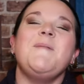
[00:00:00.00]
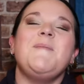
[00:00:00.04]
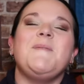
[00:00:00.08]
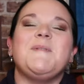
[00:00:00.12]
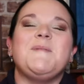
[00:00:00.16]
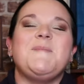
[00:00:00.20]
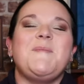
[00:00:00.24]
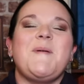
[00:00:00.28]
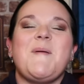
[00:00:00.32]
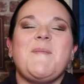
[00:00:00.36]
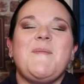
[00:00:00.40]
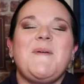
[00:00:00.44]

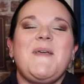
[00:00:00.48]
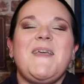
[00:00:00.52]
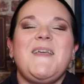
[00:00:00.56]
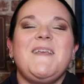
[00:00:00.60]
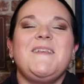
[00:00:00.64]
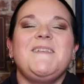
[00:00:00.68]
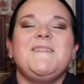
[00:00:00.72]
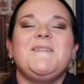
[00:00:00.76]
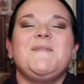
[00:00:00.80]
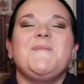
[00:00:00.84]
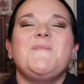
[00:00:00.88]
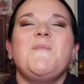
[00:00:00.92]
Potter
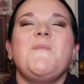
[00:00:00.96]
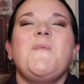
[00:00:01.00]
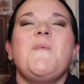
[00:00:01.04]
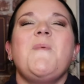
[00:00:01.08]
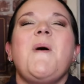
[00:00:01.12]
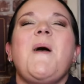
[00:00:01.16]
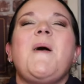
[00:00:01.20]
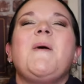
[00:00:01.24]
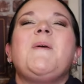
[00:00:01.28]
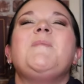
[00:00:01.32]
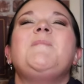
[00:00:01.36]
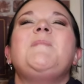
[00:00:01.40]
Poppets,
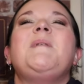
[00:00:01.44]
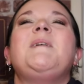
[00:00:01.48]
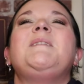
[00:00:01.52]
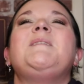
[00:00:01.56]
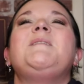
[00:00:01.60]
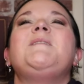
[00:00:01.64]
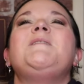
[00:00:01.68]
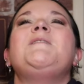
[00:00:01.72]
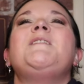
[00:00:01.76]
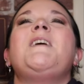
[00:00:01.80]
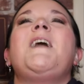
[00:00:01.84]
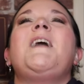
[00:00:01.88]
welcome back to
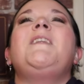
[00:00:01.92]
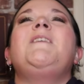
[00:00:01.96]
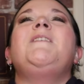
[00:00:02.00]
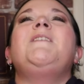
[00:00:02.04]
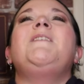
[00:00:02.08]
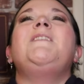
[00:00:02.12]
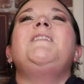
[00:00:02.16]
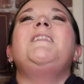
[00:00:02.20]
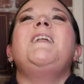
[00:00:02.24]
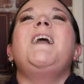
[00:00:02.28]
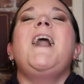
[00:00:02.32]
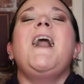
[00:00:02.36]
the
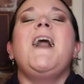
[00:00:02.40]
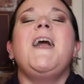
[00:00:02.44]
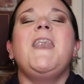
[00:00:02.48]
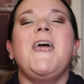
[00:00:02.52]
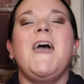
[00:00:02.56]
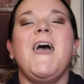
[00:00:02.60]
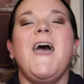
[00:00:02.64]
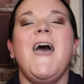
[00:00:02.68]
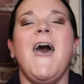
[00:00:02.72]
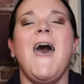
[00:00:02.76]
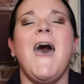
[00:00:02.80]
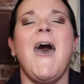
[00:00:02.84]
channel and uh,
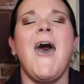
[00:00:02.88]
a